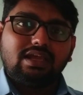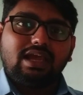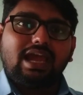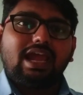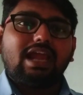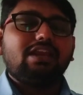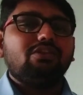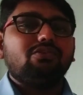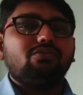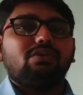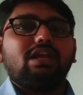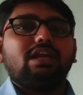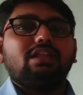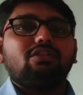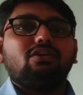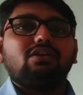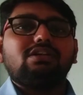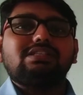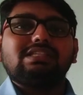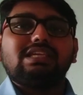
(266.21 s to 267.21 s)
and you
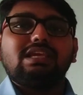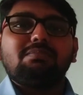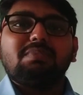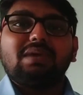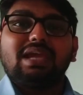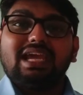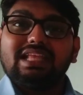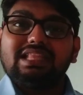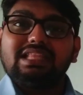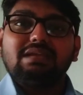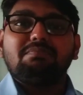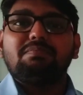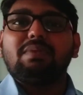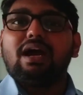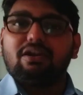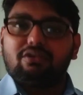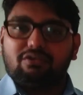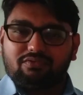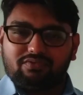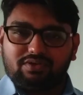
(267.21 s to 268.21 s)
cannot skip any
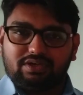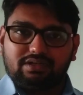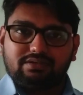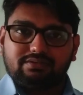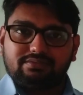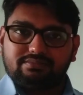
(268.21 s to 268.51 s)
part of it.